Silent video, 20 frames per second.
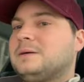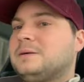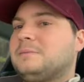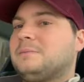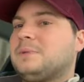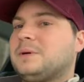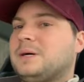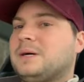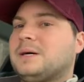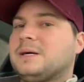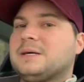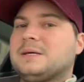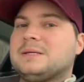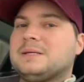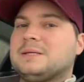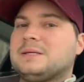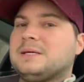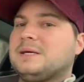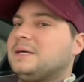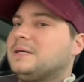but
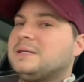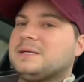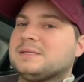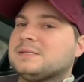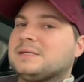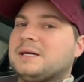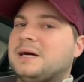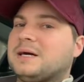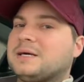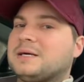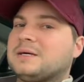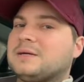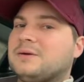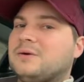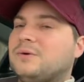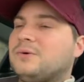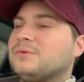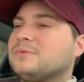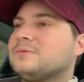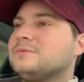it does not get
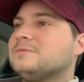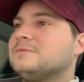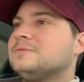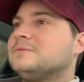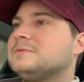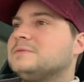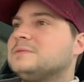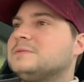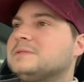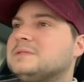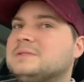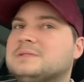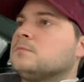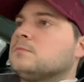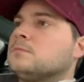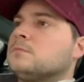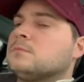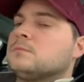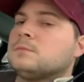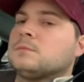old.
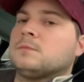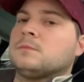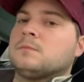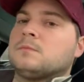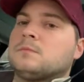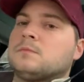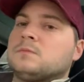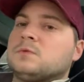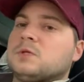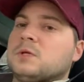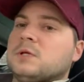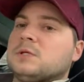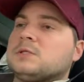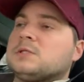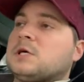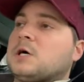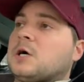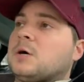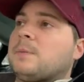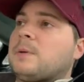So let's
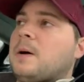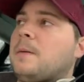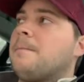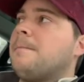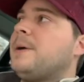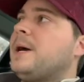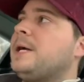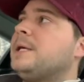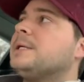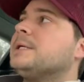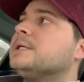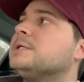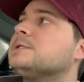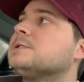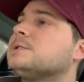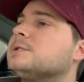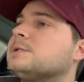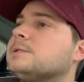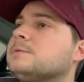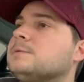talk about
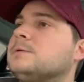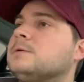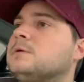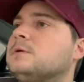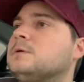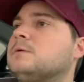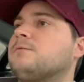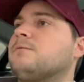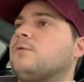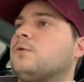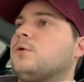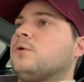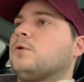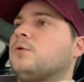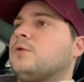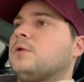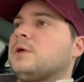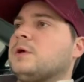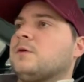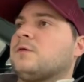maintenance for
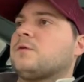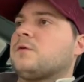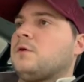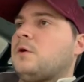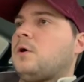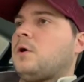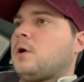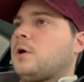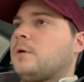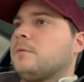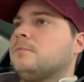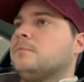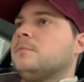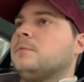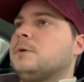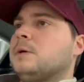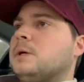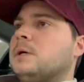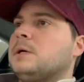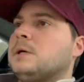this car.
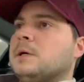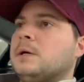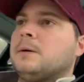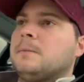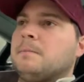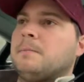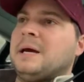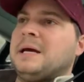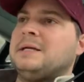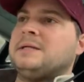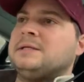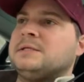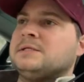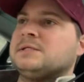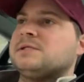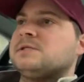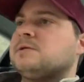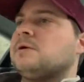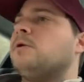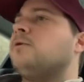Maintenance
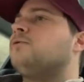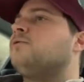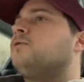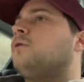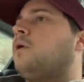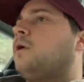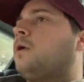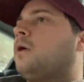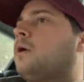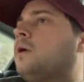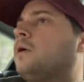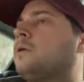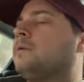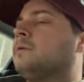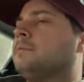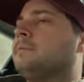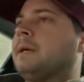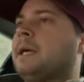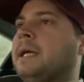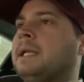so far,
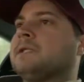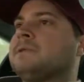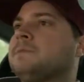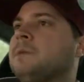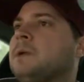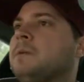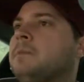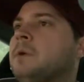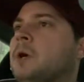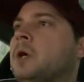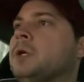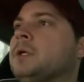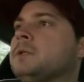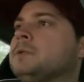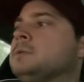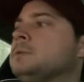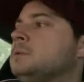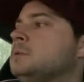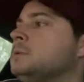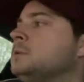man, it's been a
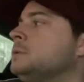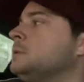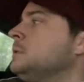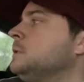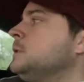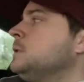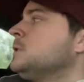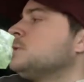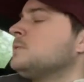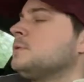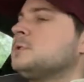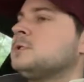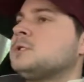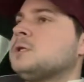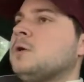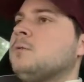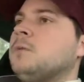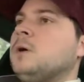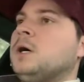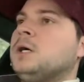burden. It's been
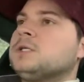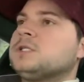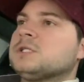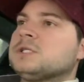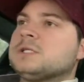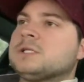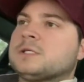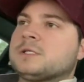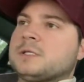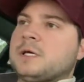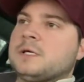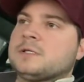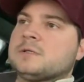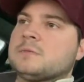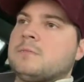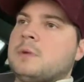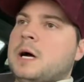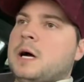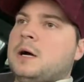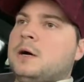so much.
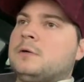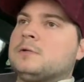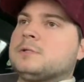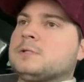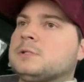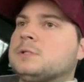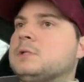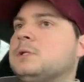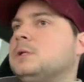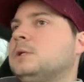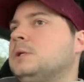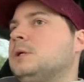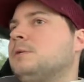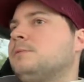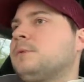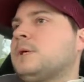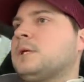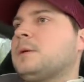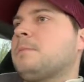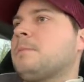6,000 miles.
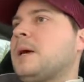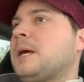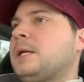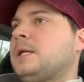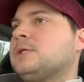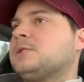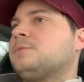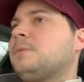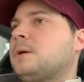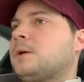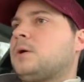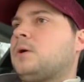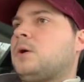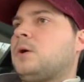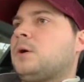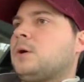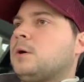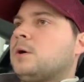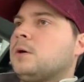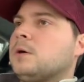I had to maintenance my
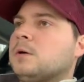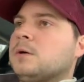car